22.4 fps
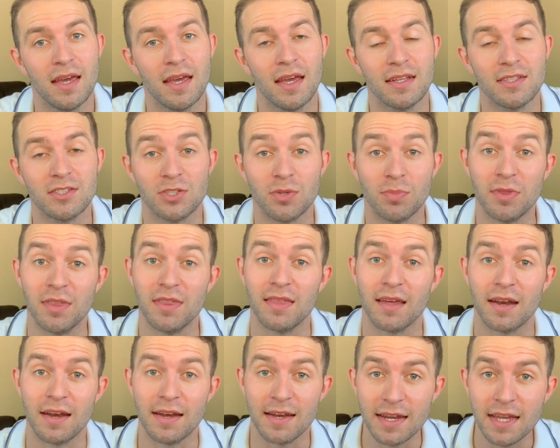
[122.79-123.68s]
It's something
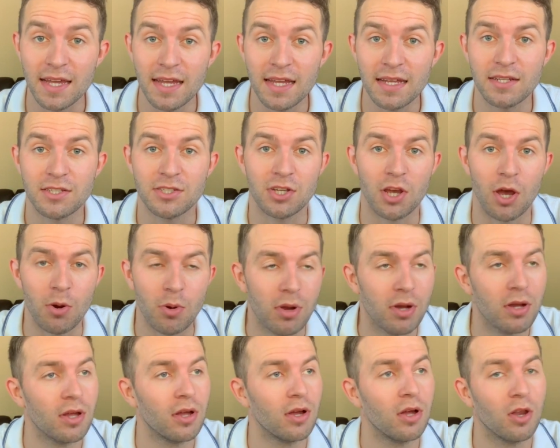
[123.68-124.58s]
that I need, so
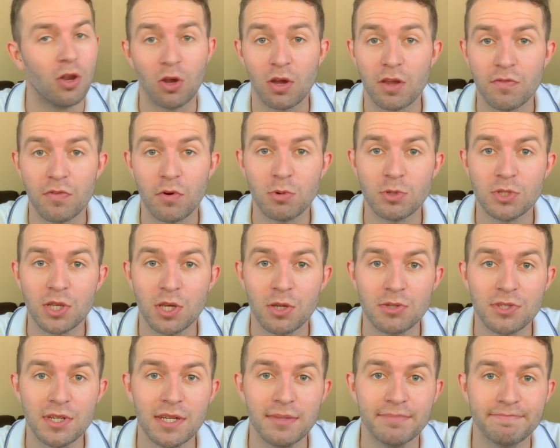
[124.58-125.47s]
looking forward to
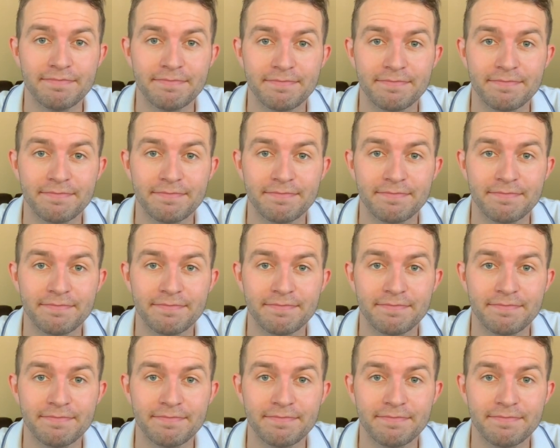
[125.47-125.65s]
using it.